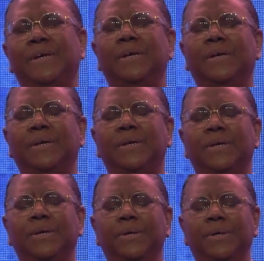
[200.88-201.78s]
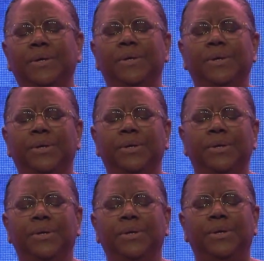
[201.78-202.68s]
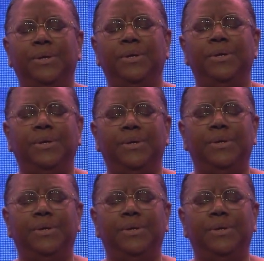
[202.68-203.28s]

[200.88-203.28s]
Nothing is said.